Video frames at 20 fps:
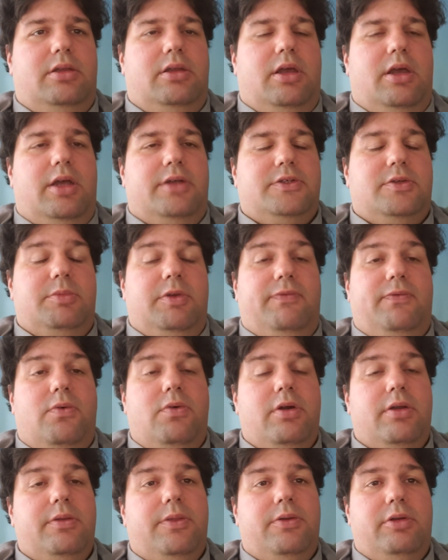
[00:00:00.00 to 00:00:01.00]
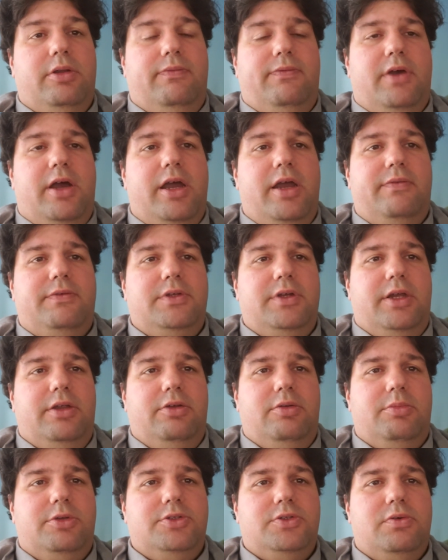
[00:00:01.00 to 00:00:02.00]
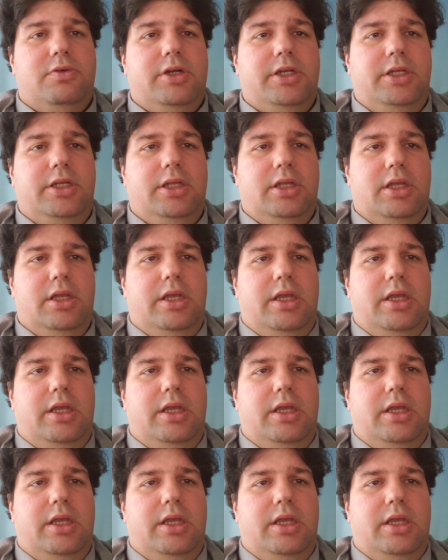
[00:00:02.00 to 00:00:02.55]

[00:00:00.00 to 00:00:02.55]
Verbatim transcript: uh, it's going to be four thirty-five to get your majority.